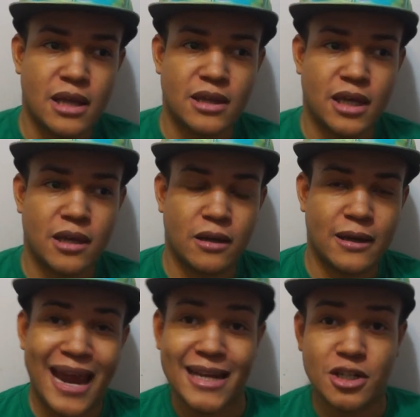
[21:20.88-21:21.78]

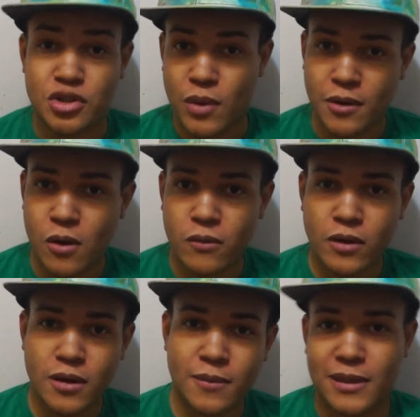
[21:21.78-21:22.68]
the 80 Shredder
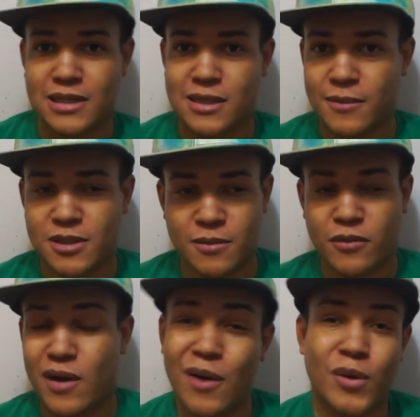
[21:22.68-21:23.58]
over because I mentioned
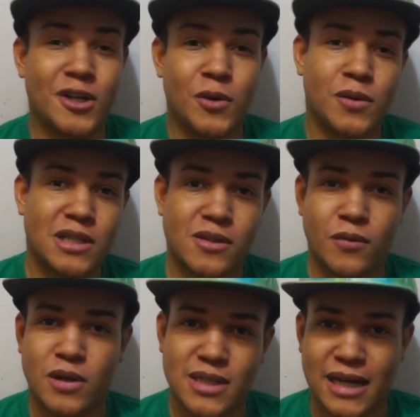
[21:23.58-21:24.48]
before I want to know who does the
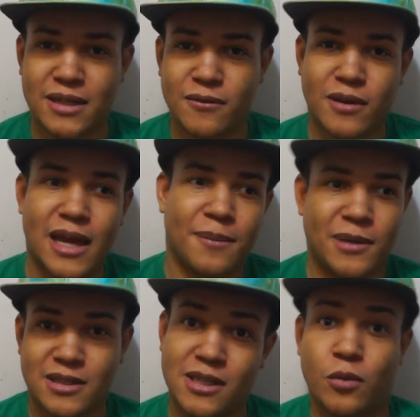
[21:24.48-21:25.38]
voice acting for that
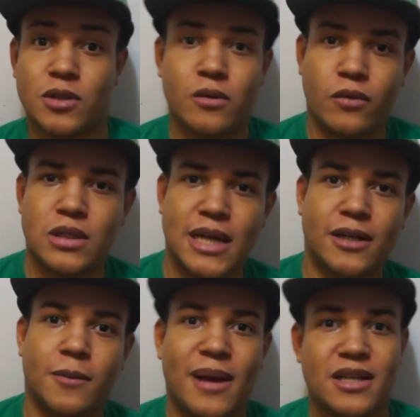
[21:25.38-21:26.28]
because the original voice
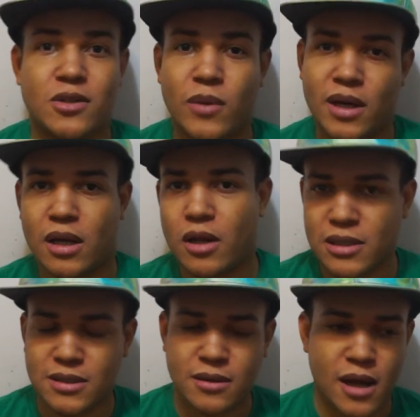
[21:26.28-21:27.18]
actor passed away a, long,
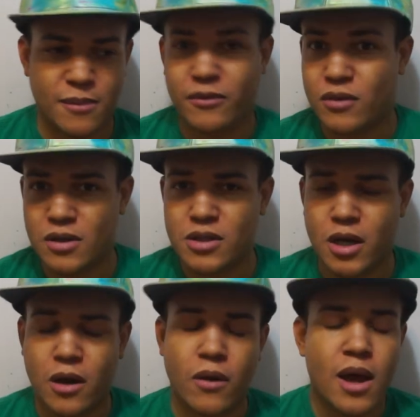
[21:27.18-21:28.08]
uh, a few years
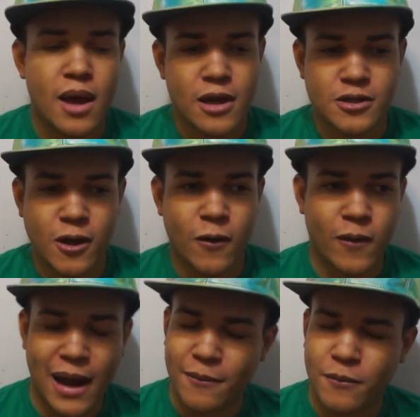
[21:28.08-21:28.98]
ago.
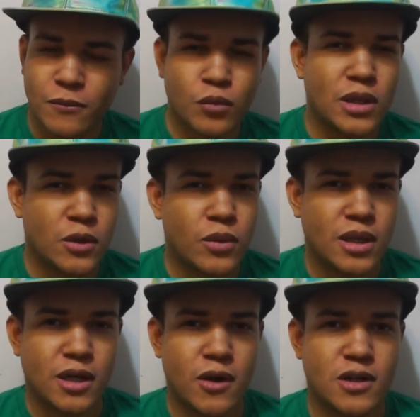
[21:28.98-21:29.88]
So I'm really,
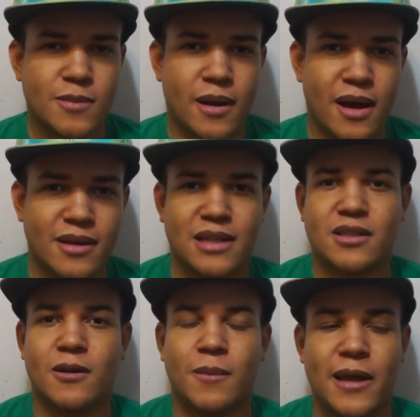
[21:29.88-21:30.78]
really curious about how
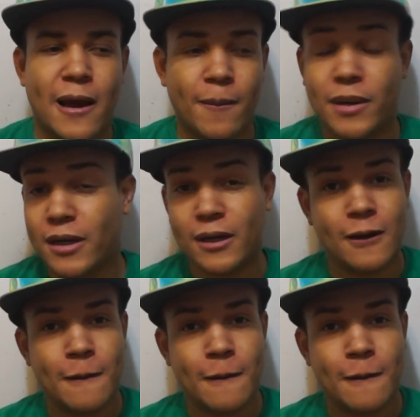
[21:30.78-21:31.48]
that's going to play out. But